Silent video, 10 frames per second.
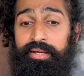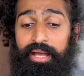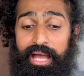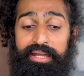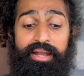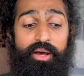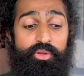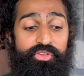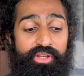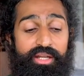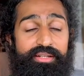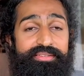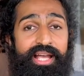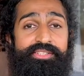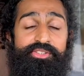And now the saint
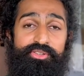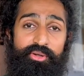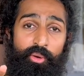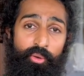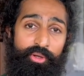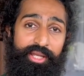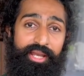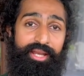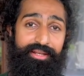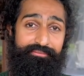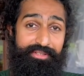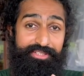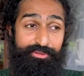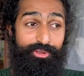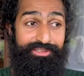decides, okay,
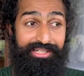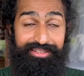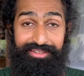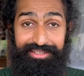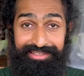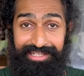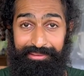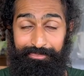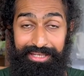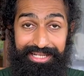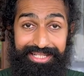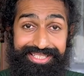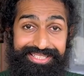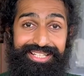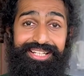this looks like a really great
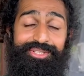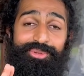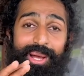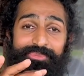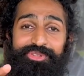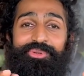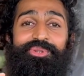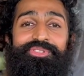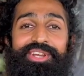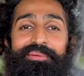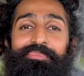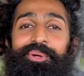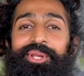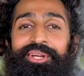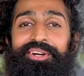place, so I'm just going to stay
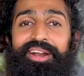put here.